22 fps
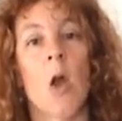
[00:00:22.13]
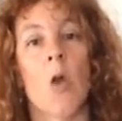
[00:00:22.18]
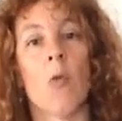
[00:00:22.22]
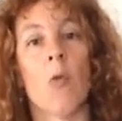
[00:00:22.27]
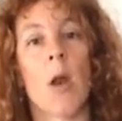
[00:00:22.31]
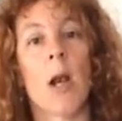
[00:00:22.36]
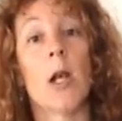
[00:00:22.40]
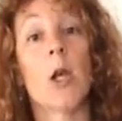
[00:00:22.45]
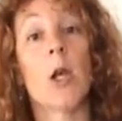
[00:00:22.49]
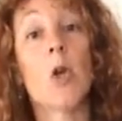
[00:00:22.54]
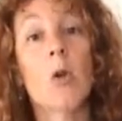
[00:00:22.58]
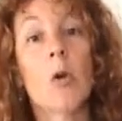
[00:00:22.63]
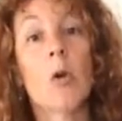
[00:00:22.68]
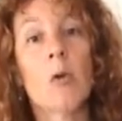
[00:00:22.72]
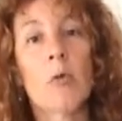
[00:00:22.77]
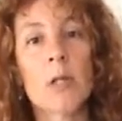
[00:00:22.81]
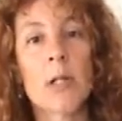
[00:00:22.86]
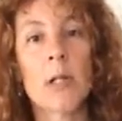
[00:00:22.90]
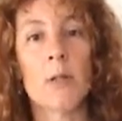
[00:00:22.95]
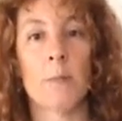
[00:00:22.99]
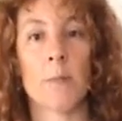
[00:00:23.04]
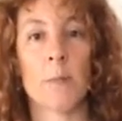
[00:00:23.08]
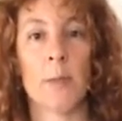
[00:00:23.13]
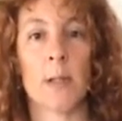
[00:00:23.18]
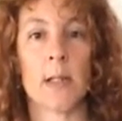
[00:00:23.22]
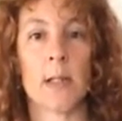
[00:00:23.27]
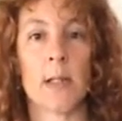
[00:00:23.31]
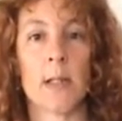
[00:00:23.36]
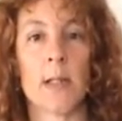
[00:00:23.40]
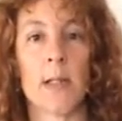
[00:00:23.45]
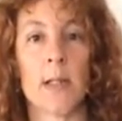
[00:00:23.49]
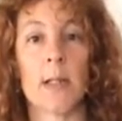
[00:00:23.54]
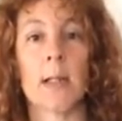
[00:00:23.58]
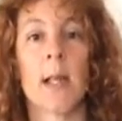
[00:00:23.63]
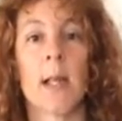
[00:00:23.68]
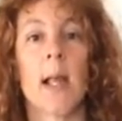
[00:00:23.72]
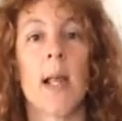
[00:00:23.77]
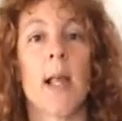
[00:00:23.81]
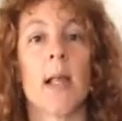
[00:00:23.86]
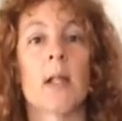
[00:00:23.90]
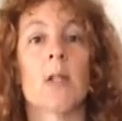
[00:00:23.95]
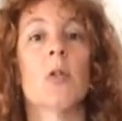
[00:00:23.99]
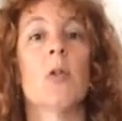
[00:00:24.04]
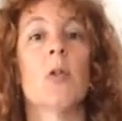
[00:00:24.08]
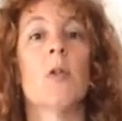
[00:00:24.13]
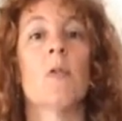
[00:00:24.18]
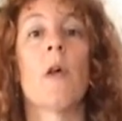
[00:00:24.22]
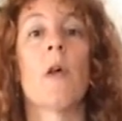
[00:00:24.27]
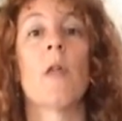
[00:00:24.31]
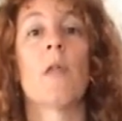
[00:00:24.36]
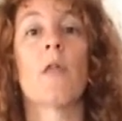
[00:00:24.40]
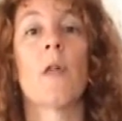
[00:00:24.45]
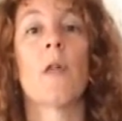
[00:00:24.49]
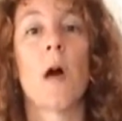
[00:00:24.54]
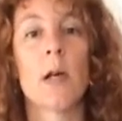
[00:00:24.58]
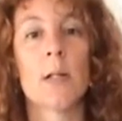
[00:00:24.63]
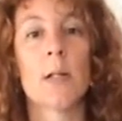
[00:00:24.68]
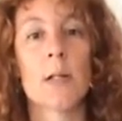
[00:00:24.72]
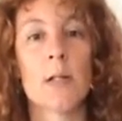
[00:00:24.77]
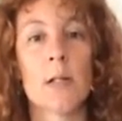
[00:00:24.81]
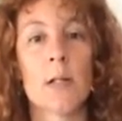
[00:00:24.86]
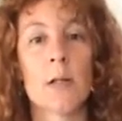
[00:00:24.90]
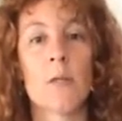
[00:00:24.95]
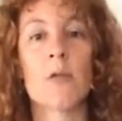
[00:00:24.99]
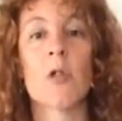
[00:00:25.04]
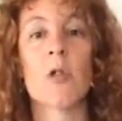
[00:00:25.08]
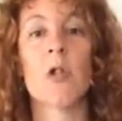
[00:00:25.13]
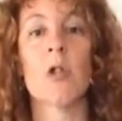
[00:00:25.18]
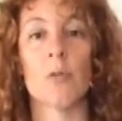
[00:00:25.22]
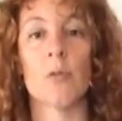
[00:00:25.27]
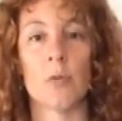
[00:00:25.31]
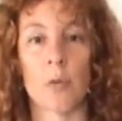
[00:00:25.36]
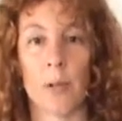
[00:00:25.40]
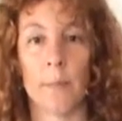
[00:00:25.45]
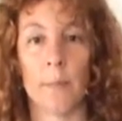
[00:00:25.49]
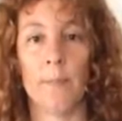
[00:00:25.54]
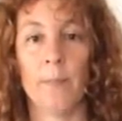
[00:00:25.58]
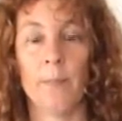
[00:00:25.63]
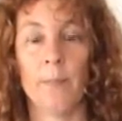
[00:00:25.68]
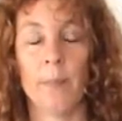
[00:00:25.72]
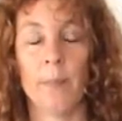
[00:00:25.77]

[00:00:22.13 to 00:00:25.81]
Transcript: run lucrative businesses, and serve thousands of children.